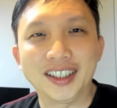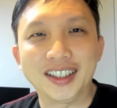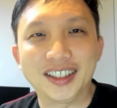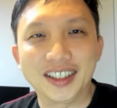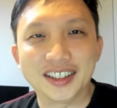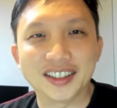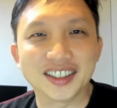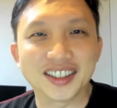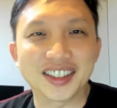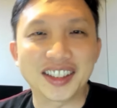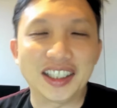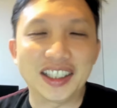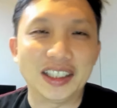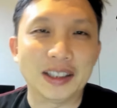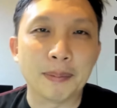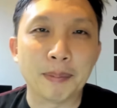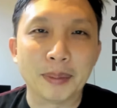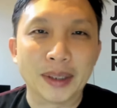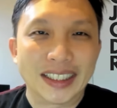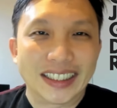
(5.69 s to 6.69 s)
deals
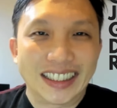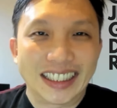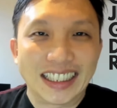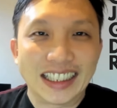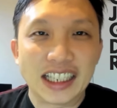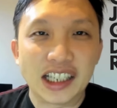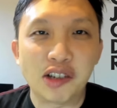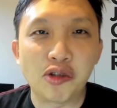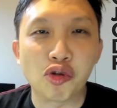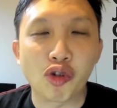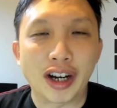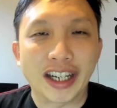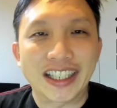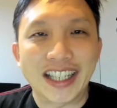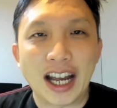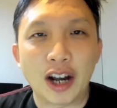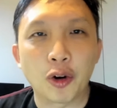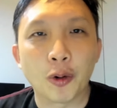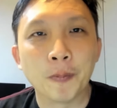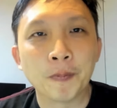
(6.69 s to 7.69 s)
in Medini right
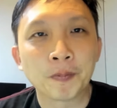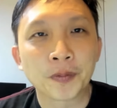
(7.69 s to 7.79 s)
now.